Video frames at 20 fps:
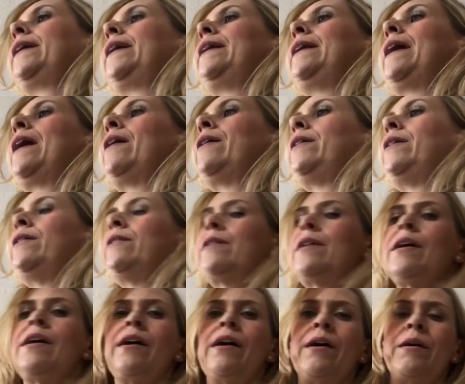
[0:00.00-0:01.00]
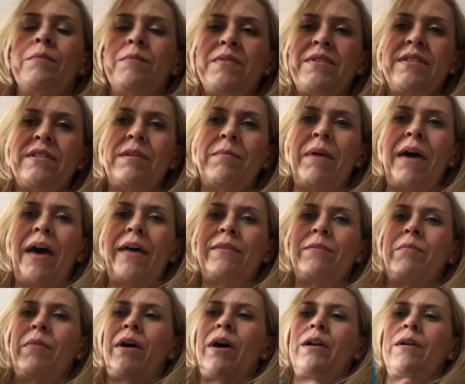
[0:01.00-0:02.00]
And now here comes the Bath
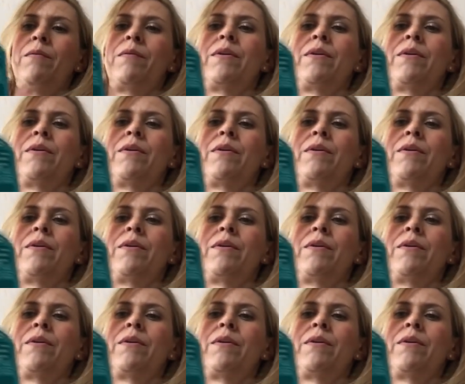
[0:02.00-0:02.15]
& Body